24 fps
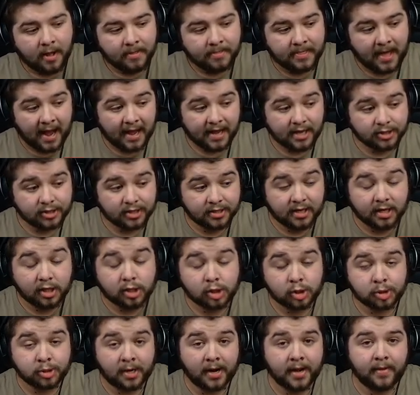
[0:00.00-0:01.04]
that is an
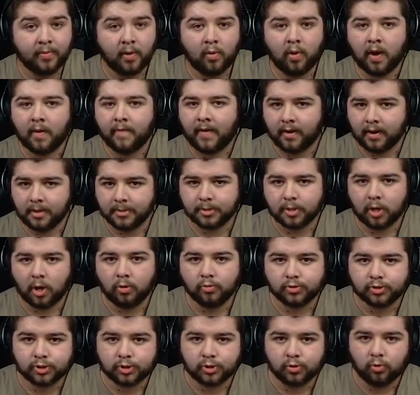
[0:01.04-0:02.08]
incredible amount of
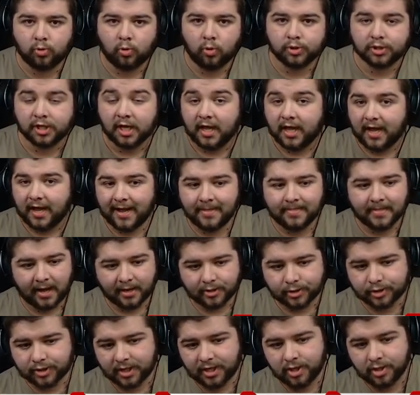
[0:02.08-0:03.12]
goals scored in that
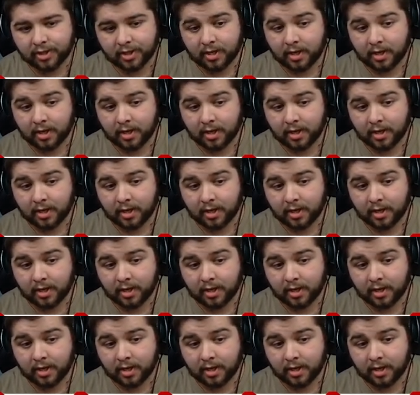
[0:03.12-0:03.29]
season.